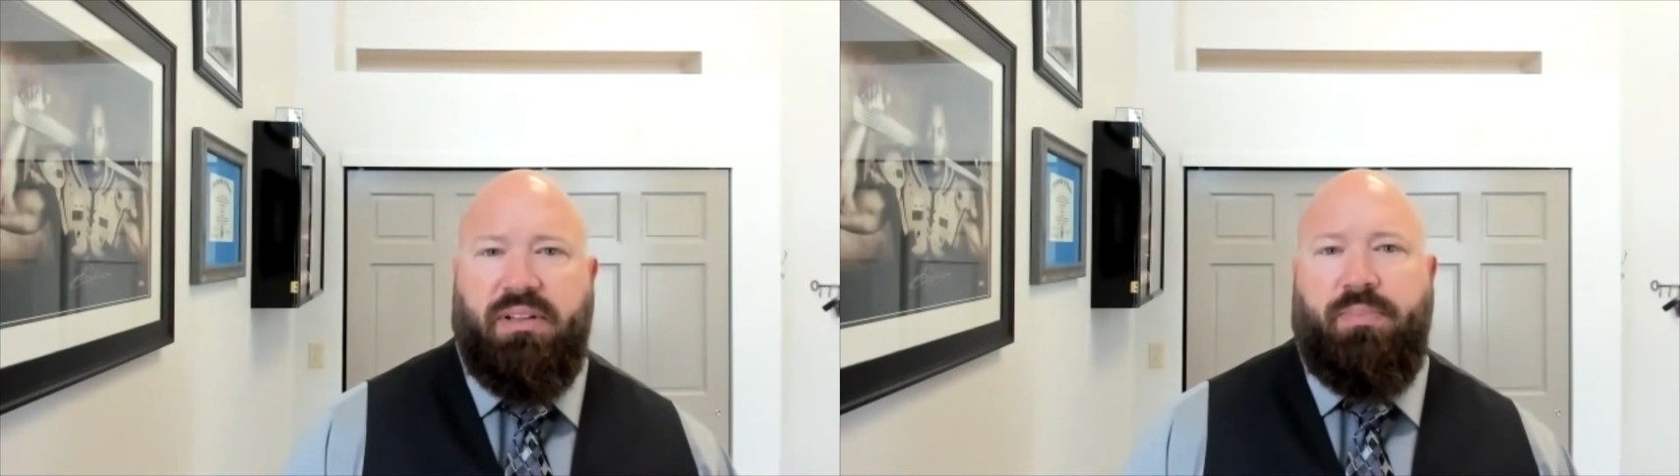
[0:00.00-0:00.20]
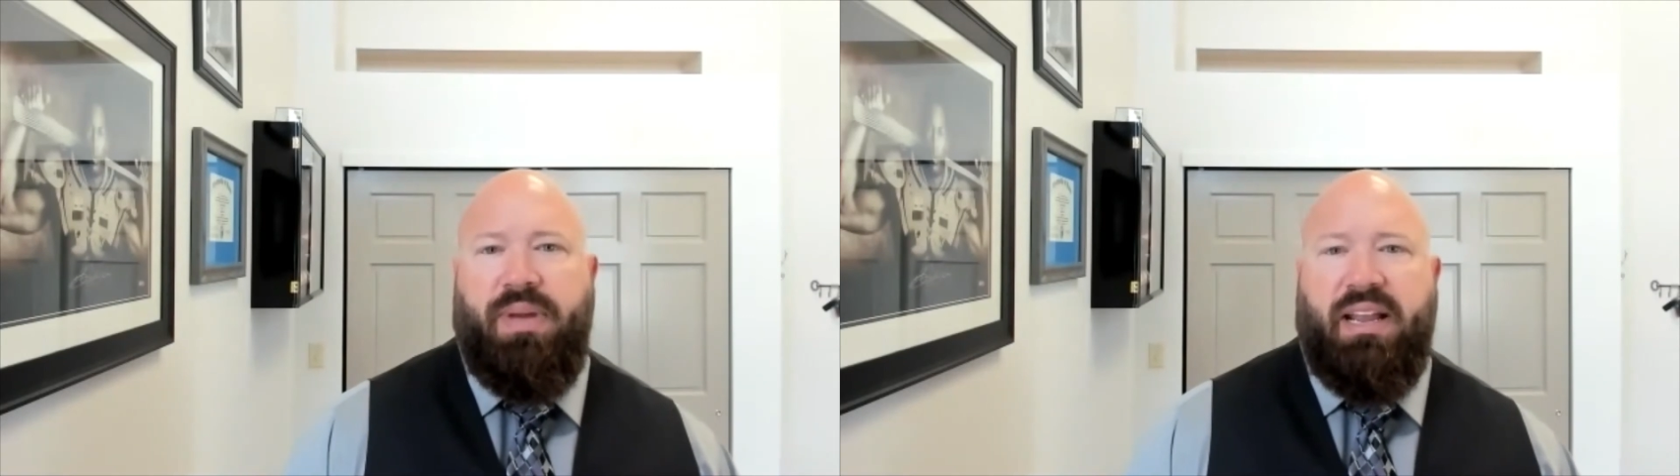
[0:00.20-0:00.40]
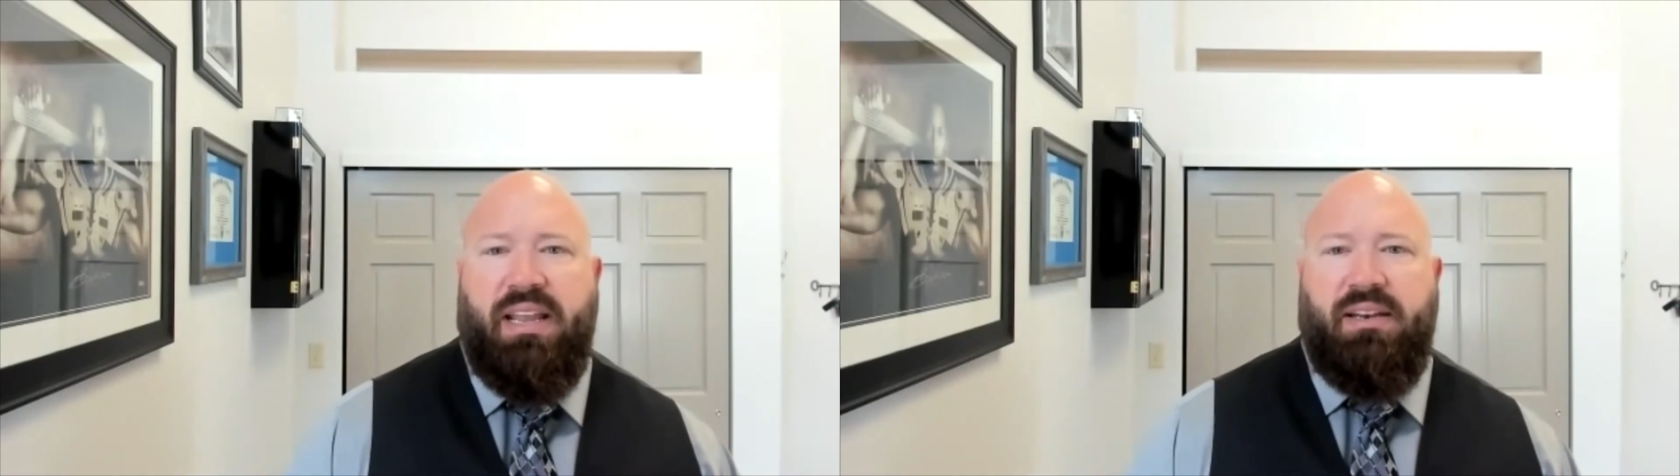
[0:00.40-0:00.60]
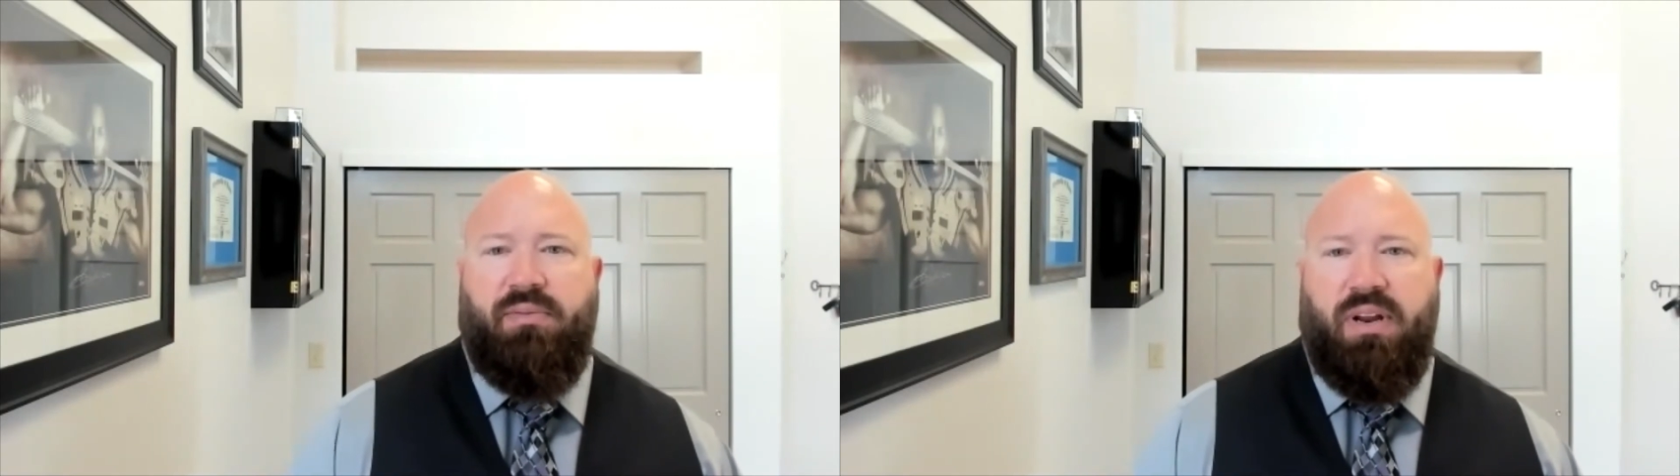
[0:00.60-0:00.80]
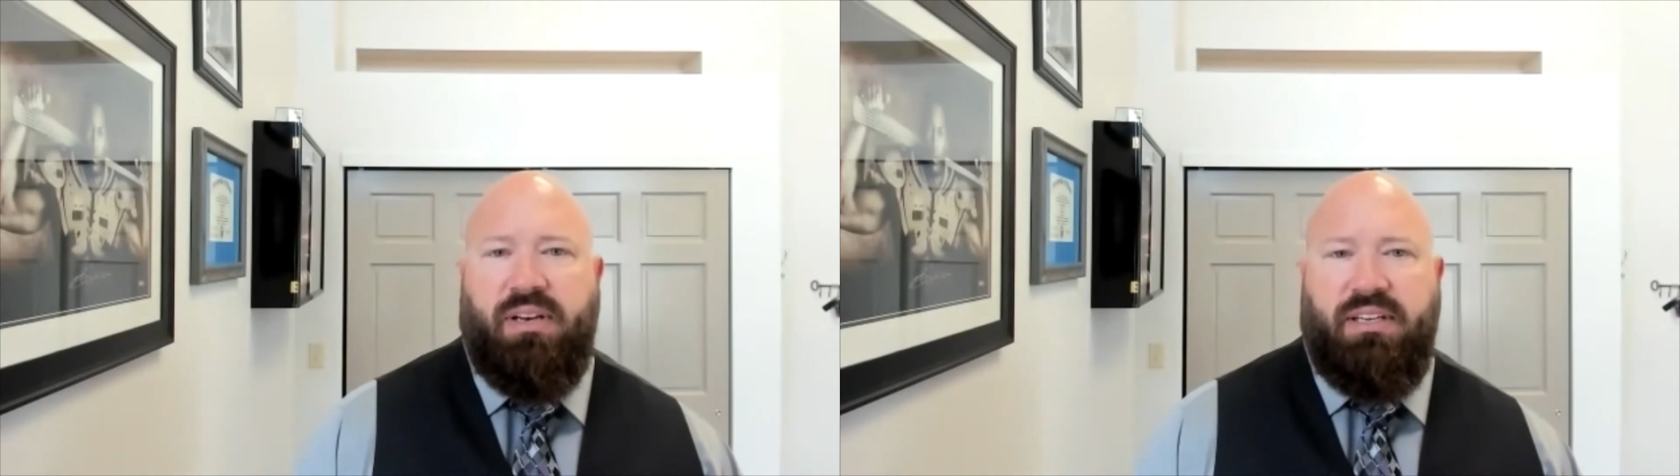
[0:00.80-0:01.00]
Back-end
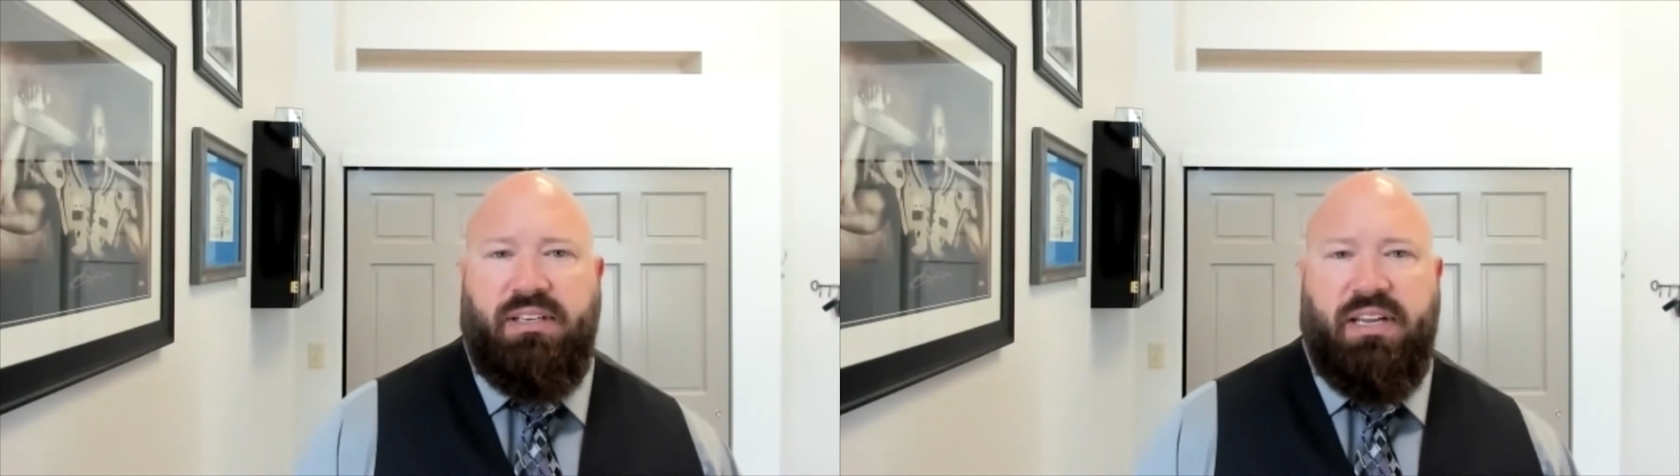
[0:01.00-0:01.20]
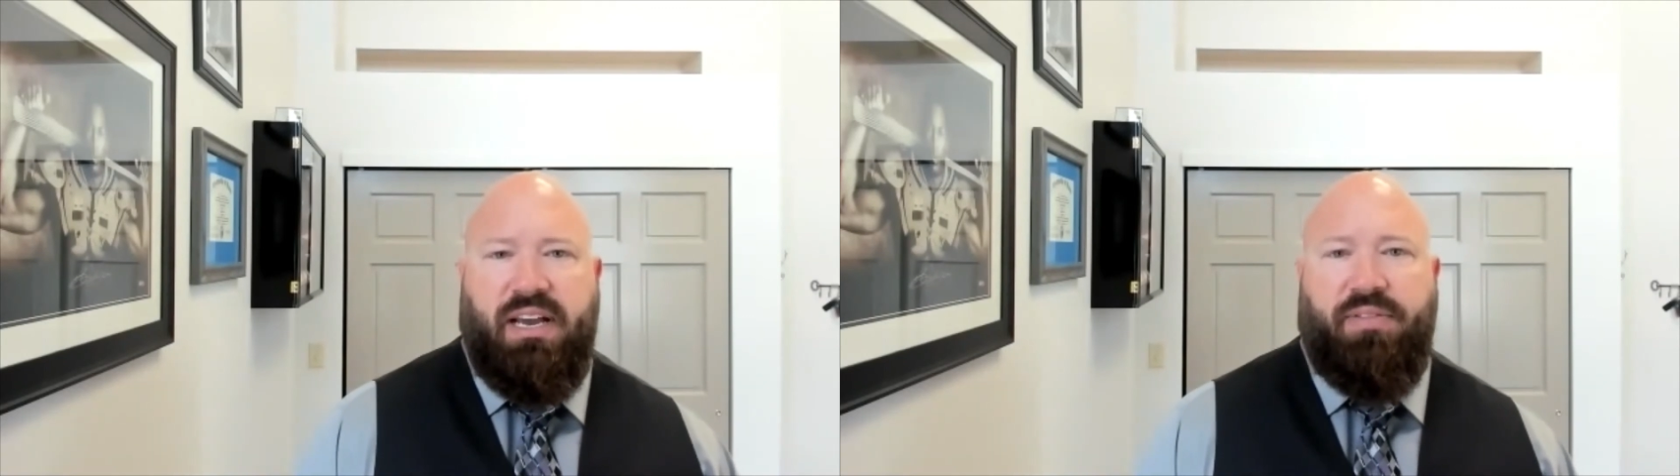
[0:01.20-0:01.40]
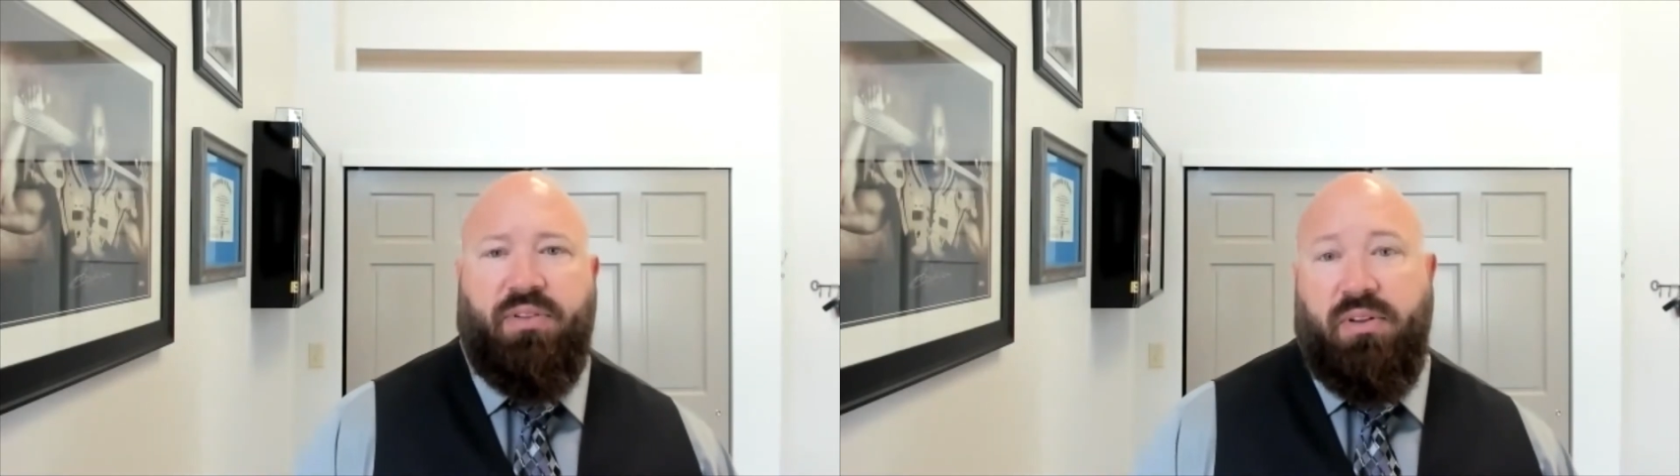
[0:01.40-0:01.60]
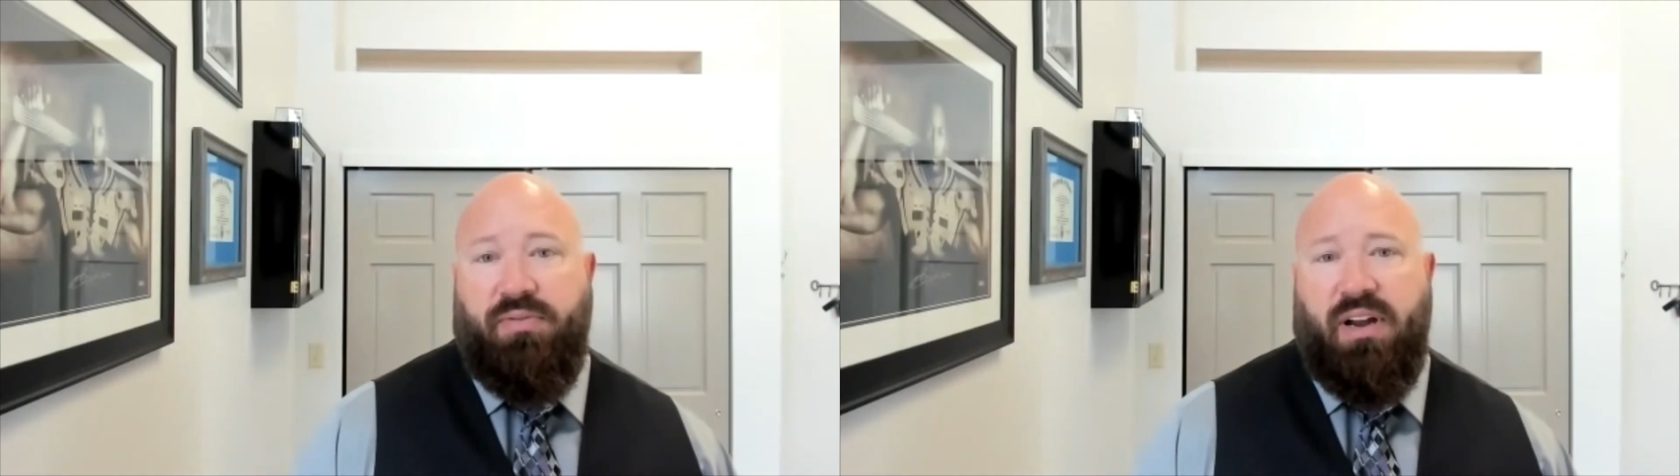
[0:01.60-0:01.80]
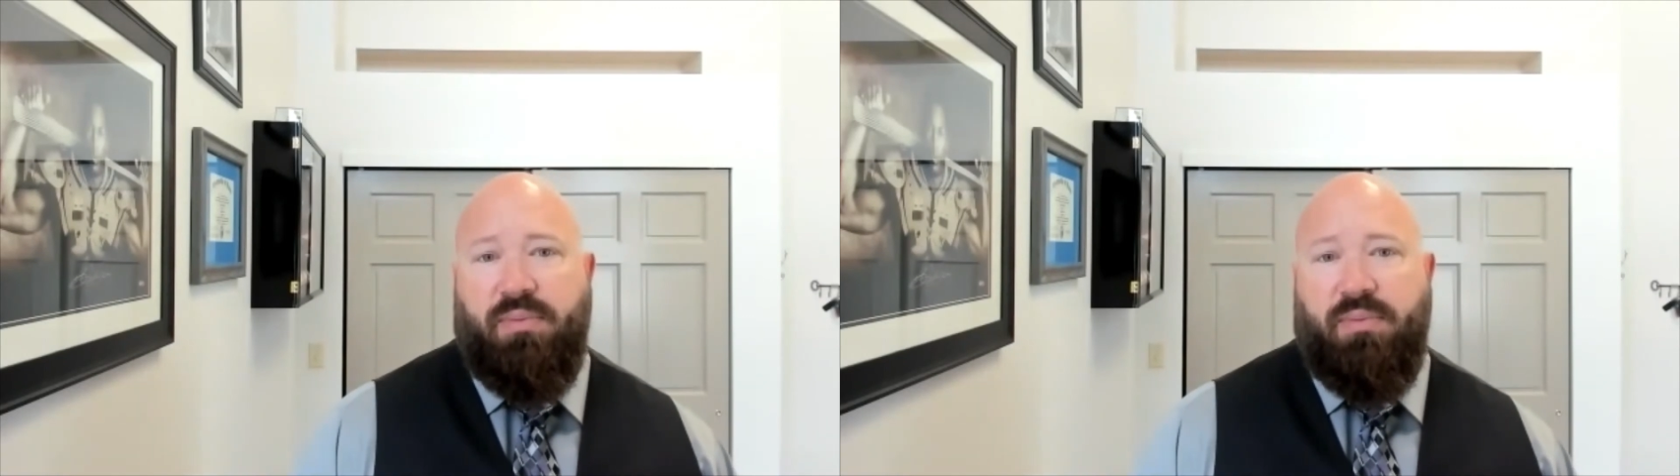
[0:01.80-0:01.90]
DTI of 35